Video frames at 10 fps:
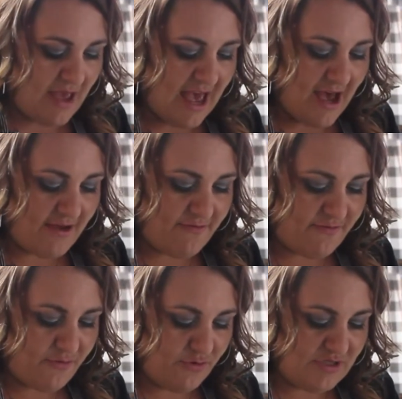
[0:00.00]
add
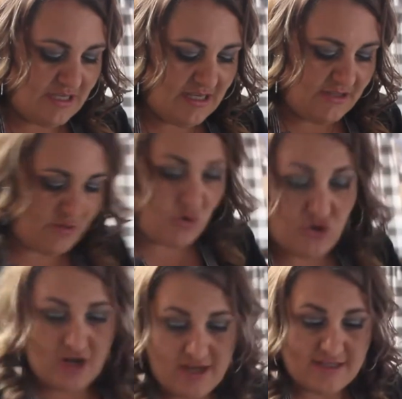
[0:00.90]
fruit to this or
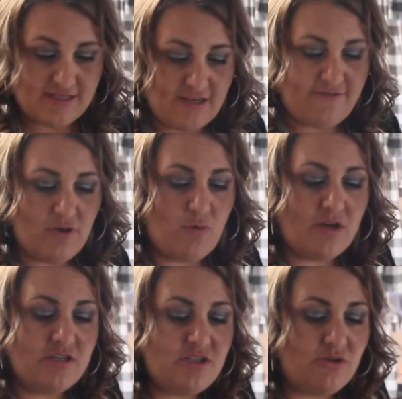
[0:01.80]
nuts. If you
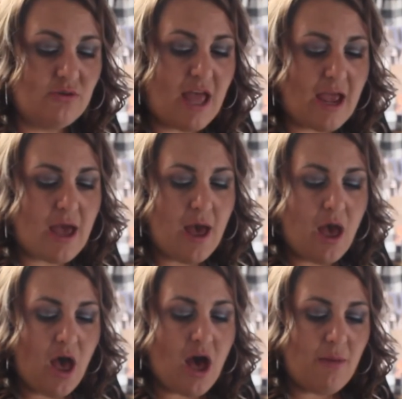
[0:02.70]
wanted to do like
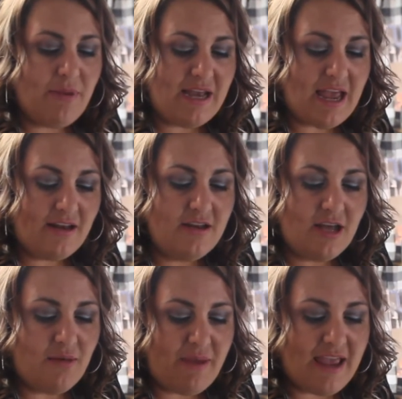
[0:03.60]
a banana
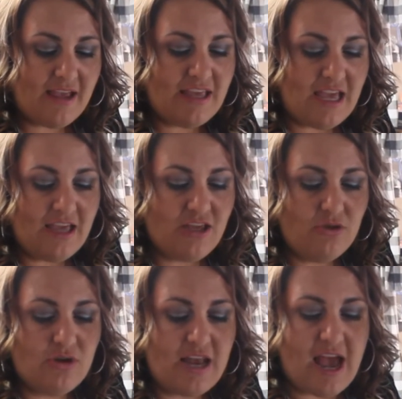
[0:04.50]
nut pancake, you
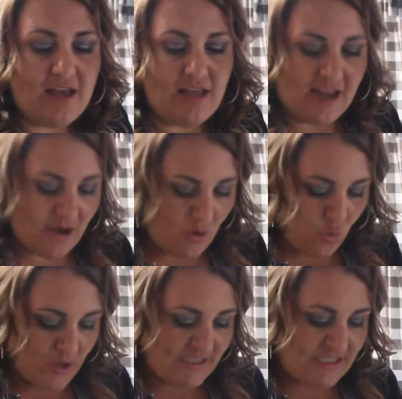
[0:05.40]
could add like
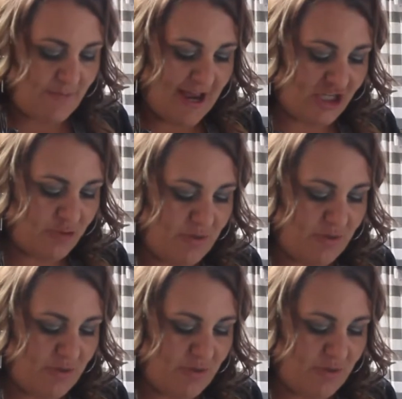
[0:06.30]
one smashed